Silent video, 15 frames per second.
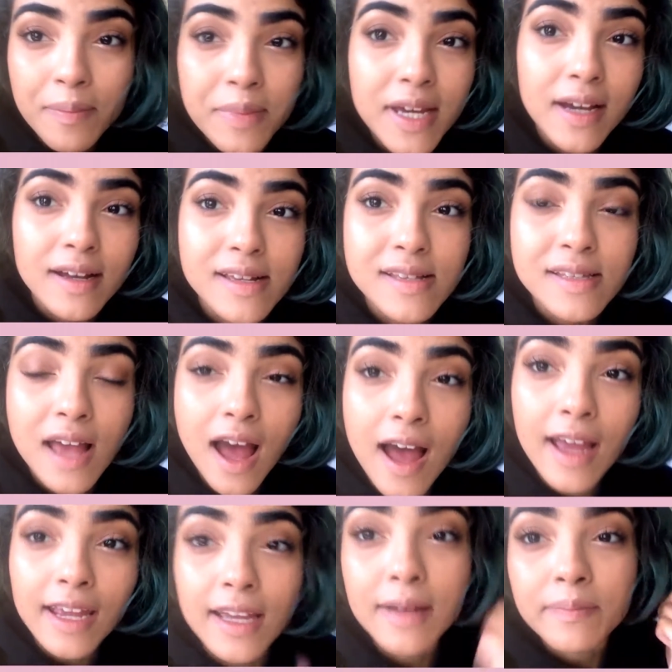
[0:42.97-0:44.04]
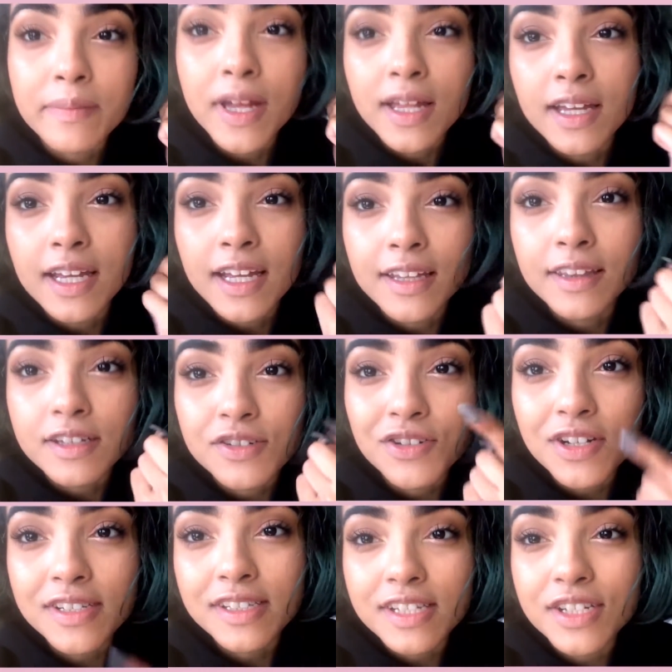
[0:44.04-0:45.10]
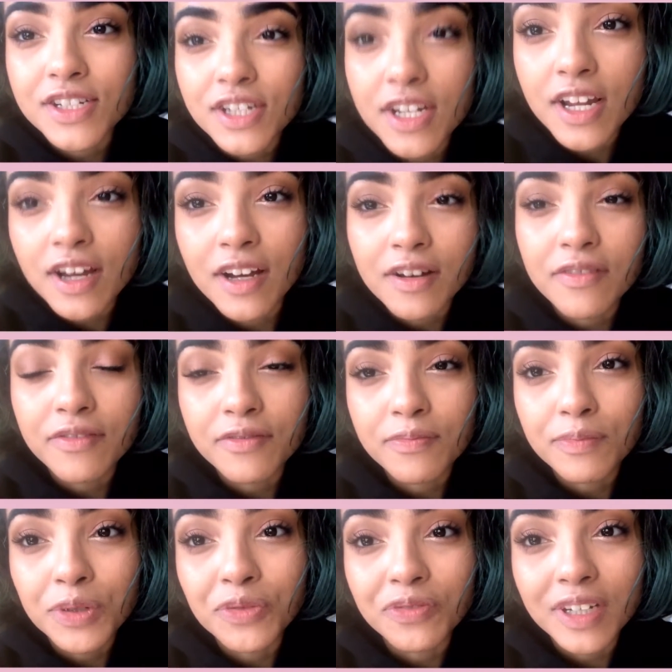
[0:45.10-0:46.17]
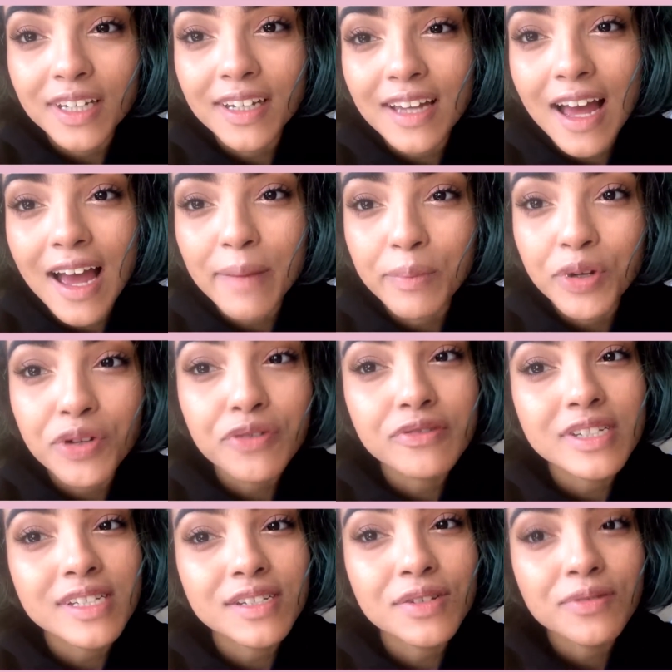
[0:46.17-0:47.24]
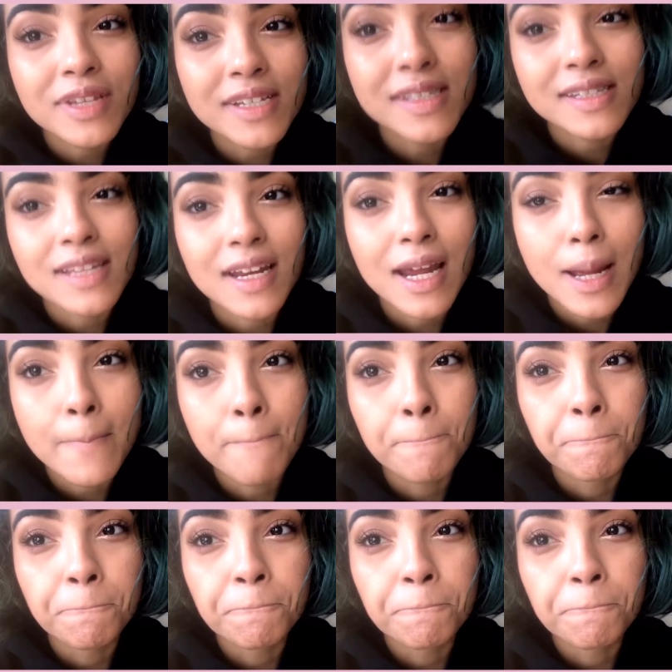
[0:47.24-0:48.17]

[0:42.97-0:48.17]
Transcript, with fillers: because I am in the transition of moving. I moved to this city